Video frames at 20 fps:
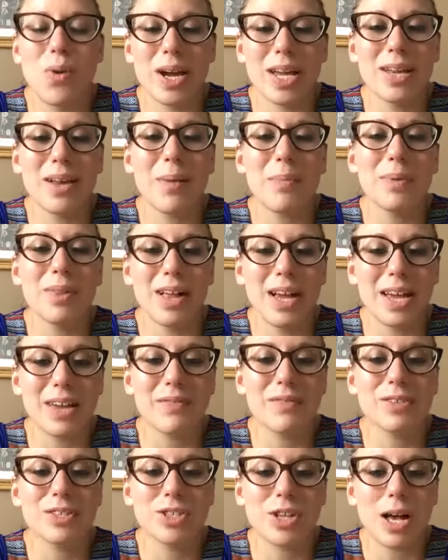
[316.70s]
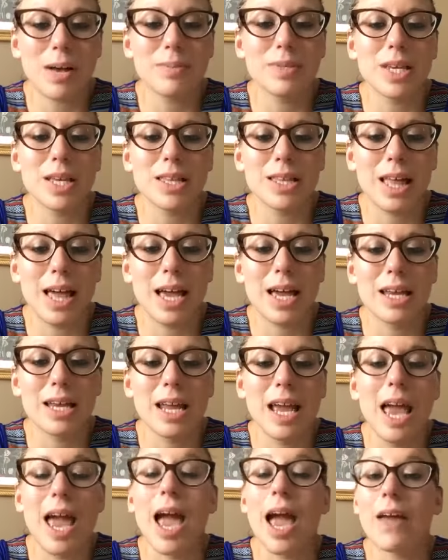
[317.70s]
applying for jobs online
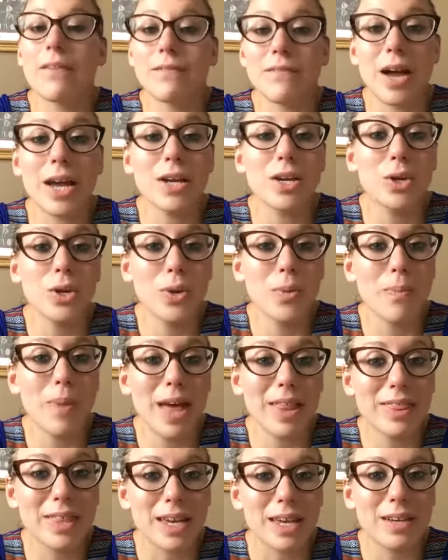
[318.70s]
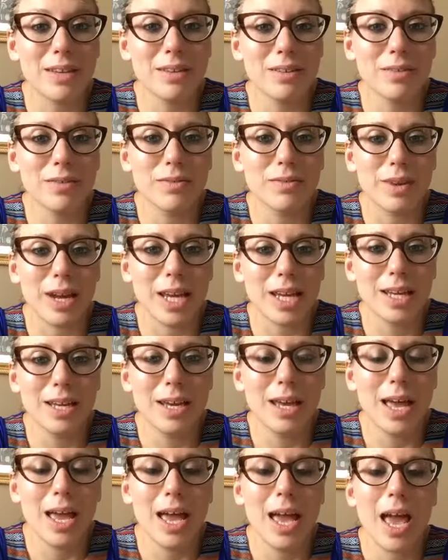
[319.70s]
and find a new method, right?
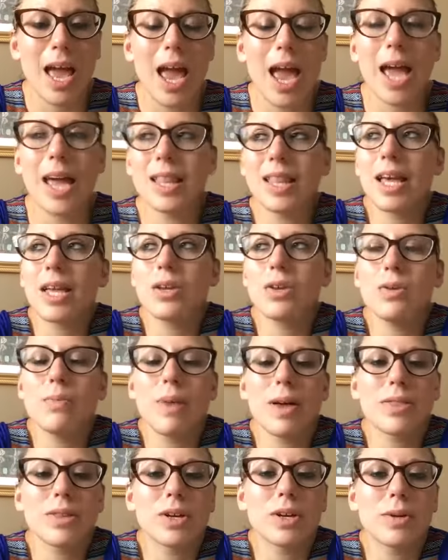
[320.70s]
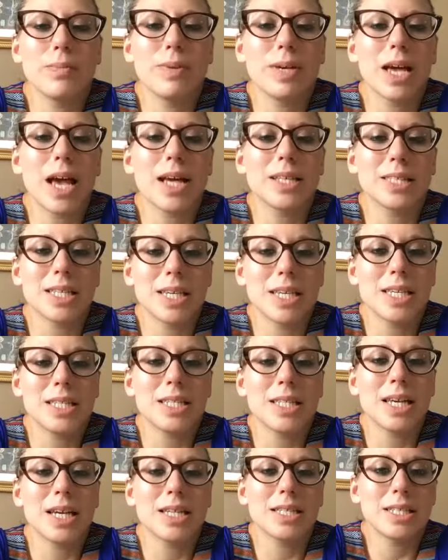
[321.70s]
And that new method could be as
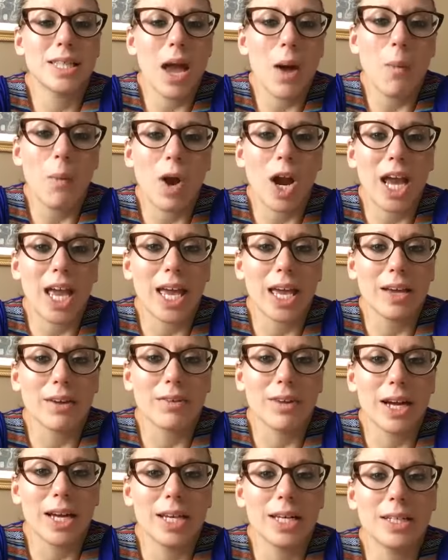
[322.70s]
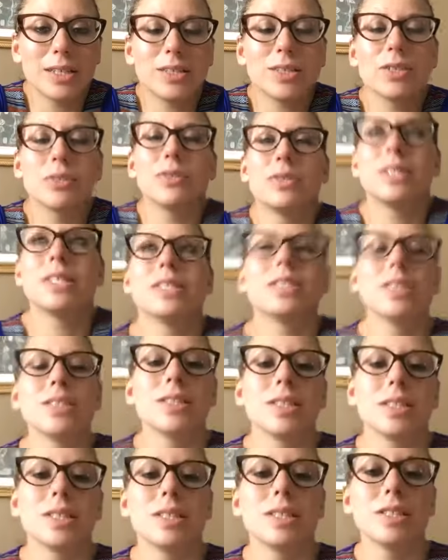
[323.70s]
easy as networking, right? So this
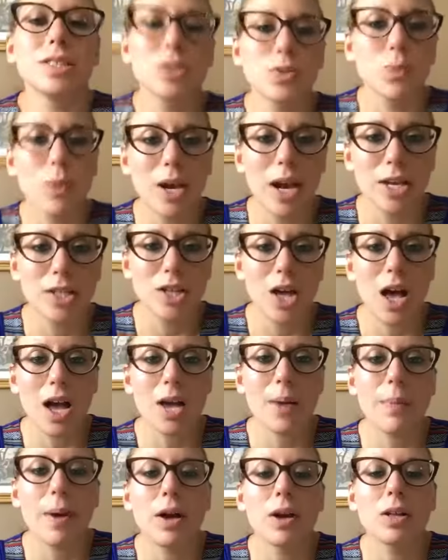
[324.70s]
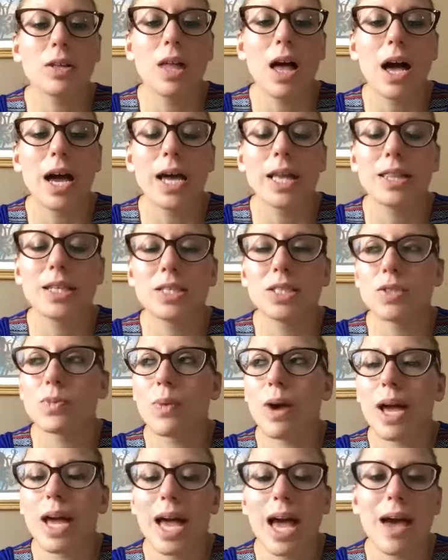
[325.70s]
is what I talk about a lot. And this is
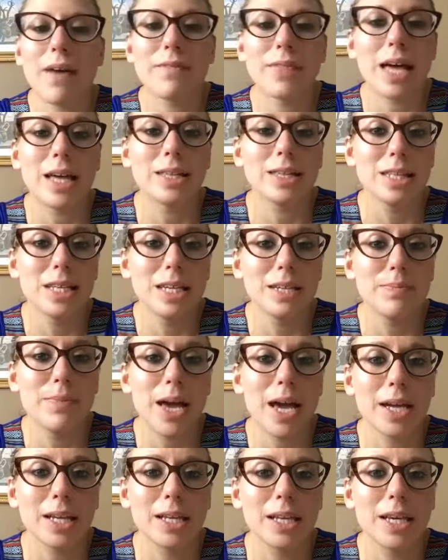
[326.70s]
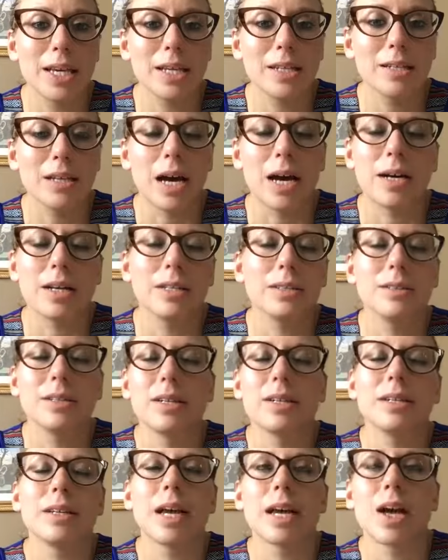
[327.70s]
why I have that lead magnet.
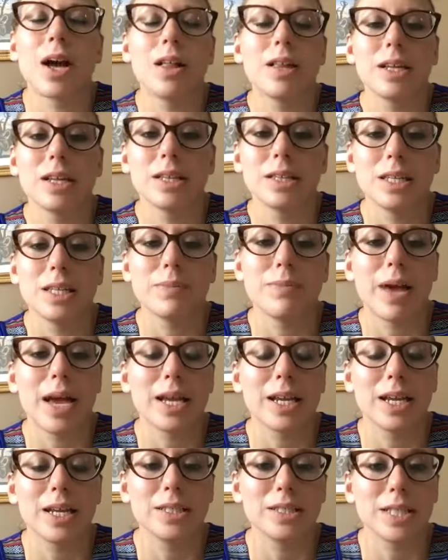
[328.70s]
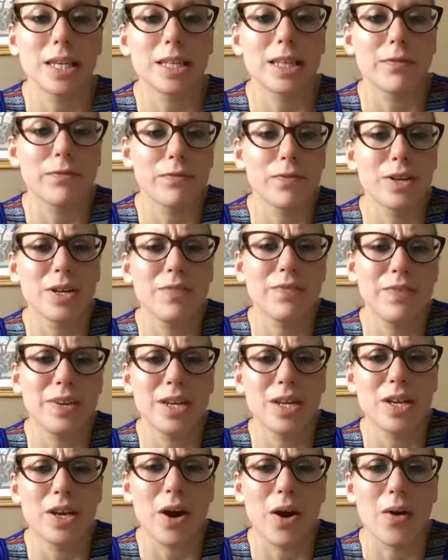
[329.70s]
I call it a lead magnet. It's like the free
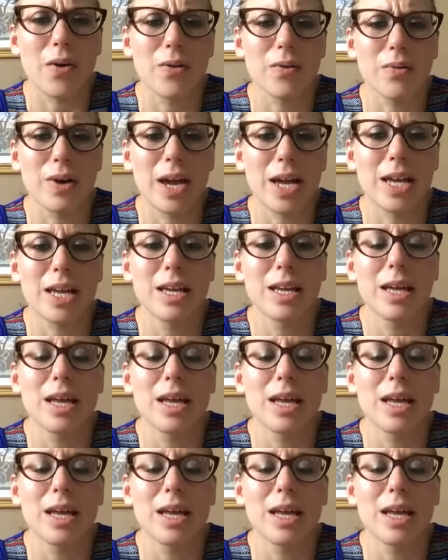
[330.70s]
video, right?